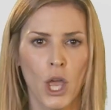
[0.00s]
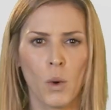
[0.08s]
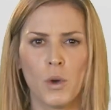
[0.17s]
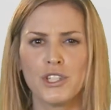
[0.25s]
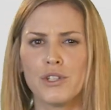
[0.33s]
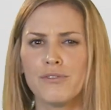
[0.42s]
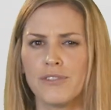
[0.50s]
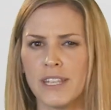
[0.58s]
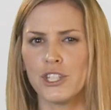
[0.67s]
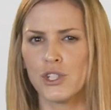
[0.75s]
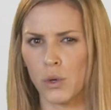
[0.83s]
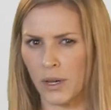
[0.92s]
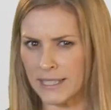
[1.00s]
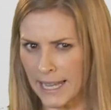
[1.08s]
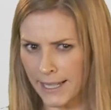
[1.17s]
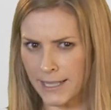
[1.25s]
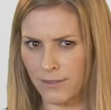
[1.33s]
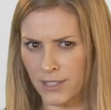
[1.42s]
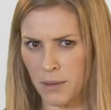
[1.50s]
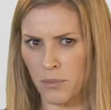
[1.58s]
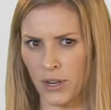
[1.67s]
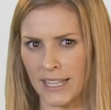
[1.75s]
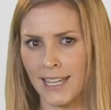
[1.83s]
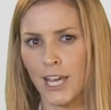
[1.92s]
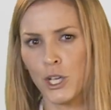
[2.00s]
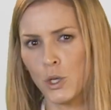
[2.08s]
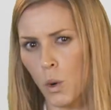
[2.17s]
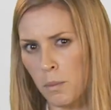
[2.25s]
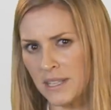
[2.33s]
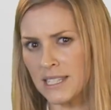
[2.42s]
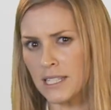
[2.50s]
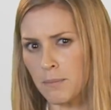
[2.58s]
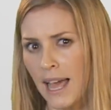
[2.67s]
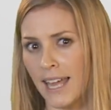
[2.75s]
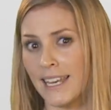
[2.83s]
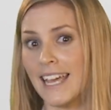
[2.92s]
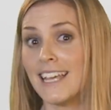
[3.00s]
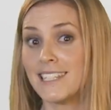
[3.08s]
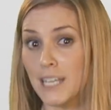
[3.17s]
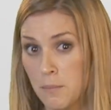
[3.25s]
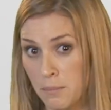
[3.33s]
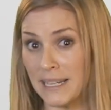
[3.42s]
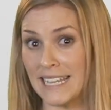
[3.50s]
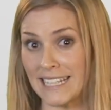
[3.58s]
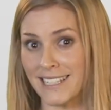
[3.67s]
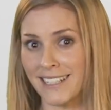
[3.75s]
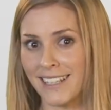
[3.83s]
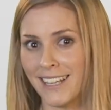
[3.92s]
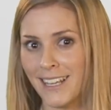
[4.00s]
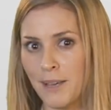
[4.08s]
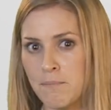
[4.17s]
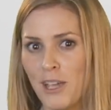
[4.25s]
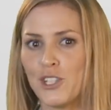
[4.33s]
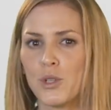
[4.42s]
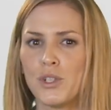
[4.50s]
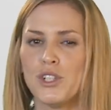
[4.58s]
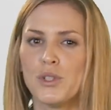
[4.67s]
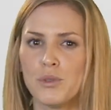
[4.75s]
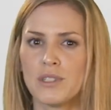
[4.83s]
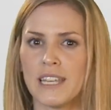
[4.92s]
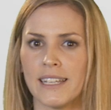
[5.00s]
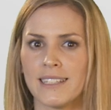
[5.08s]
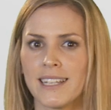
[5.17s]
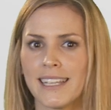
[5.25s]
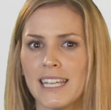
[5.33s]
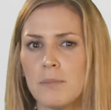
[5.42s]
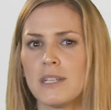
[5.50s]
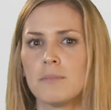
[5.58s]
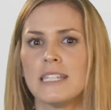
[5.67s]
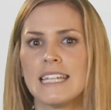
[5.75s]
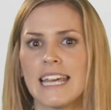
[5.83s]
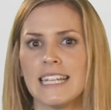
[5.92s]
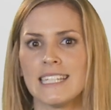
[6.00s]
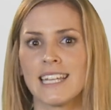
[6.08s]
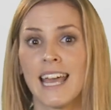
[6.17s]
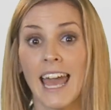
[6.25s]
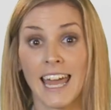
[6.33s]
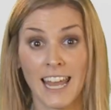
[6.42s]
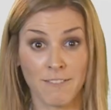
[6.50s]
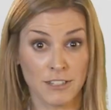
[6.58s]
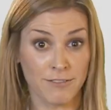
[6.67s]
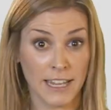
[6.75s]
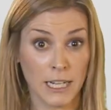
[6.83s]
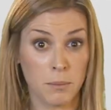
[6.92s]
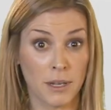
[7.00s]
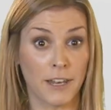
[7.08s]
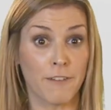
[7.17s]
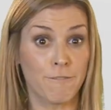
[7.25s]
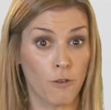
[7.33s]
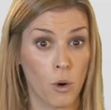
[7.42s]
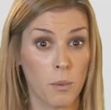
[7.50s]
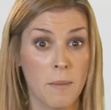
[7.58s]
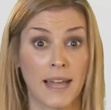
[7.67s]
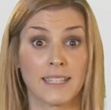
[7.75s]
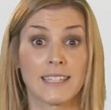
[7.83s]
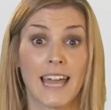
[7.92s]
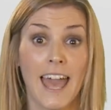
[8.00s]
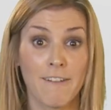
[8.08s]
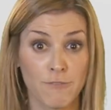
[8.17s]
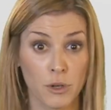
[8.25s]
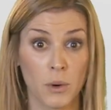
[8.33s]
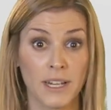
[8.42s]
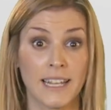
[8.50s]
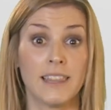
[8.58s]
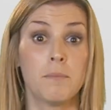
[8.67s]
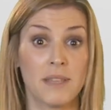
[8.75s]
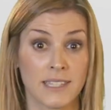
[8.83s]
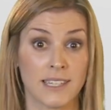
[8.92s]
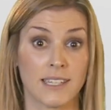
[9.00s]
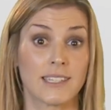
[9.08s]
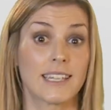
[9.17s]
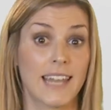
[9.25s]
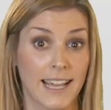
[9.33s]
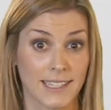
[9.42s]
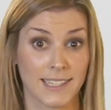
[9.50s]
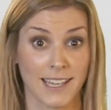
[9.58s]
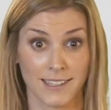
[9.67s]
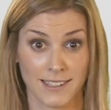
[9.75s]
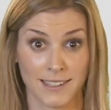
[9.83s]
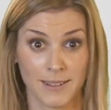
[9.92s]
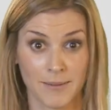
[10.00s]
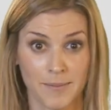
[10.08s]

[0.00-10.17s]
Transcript: Once you've finished your executive summary, your business plan is complete. Make sure you use it, keep it up to date, and have it available in a format that everyone in the business can access.